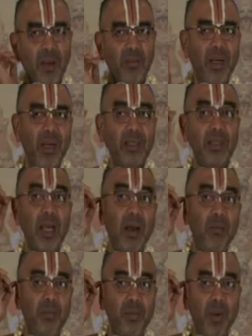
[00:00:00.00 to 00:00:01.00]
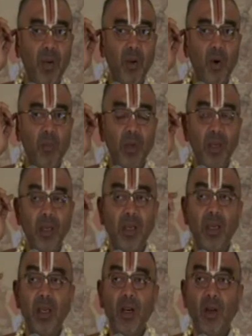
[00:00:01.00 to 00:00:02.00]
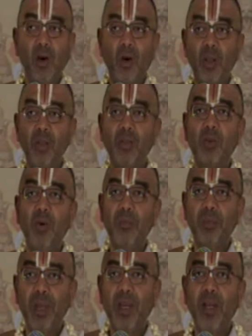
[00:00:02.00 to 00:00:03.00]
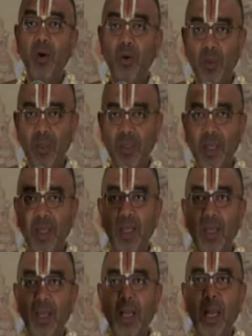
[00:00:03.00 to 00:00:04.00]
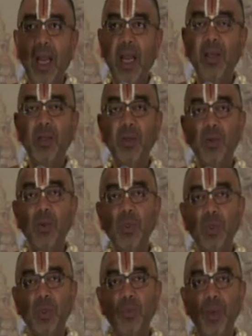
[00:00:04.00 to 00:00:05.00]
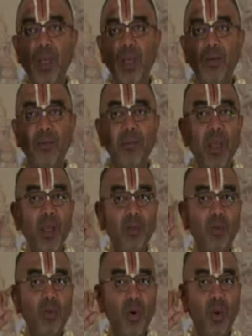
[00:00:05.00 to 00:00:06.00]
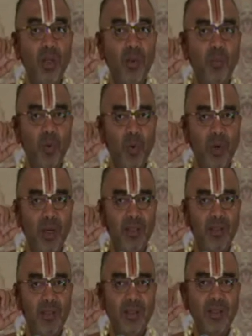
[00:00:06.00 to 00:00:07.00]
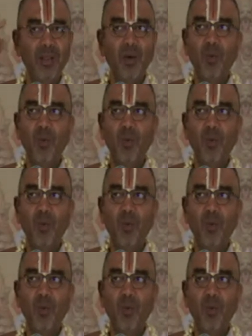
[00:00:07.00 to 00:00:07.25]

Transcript: But in his upper lobe, he had also made a hole there and used to wear Meltonri Puvanindu.